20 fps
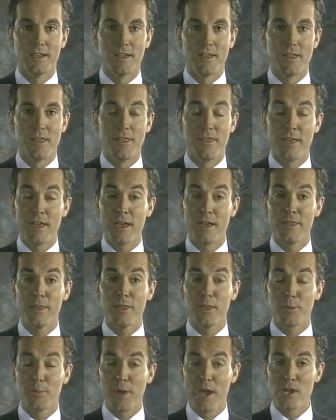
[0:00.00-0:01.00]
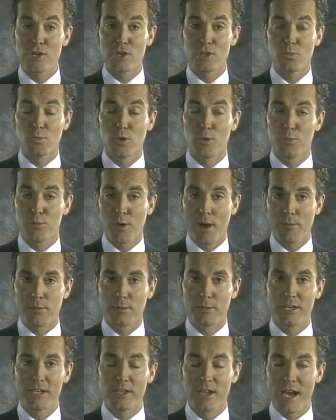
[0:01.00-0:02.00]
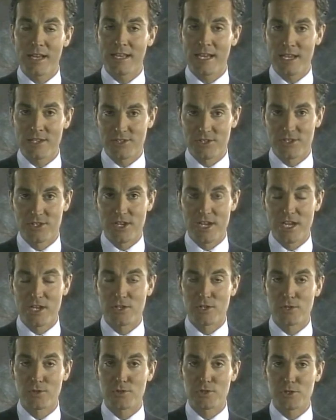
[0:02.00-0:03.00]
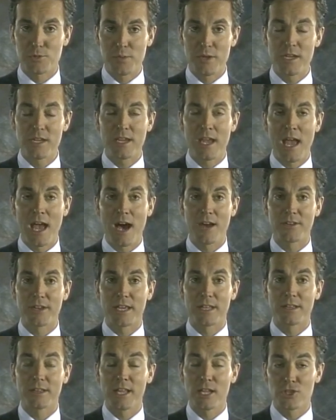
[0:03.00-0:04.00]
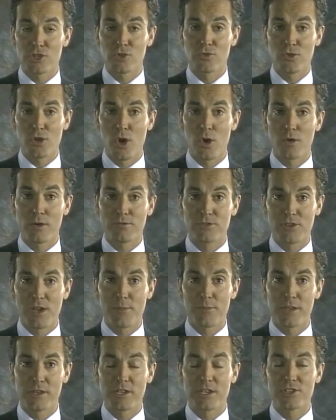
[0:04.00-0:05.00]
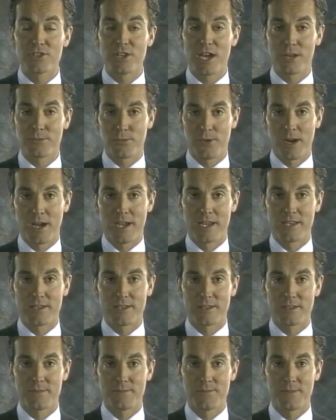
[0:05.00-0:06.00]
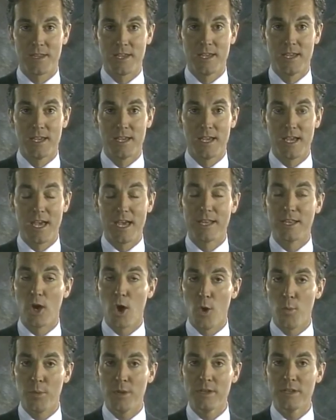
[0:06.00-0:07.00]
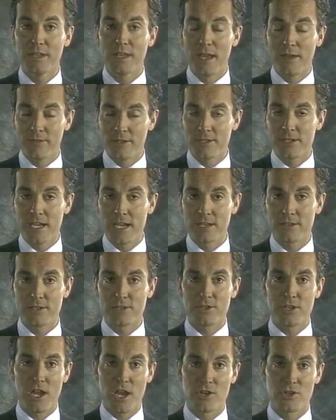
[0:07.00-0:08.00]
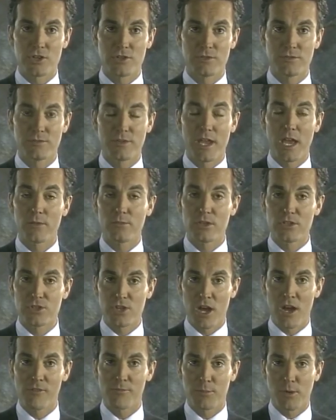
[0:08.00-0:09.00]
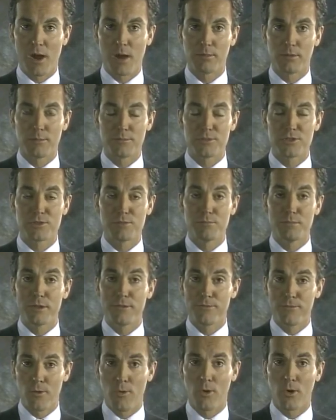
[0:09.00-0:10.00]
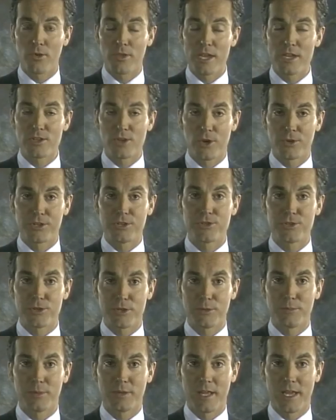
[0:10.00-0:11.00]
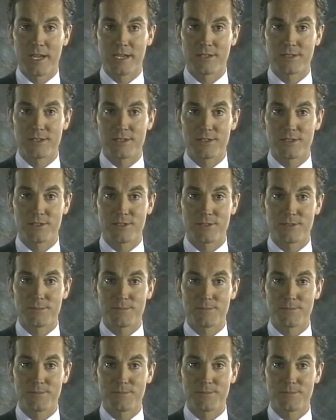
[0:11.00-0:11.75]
Then the patient will probably not hesitate to speak out and let you know if something is not right. An open give-and-take discussion can resolve problems before they turn into complaints.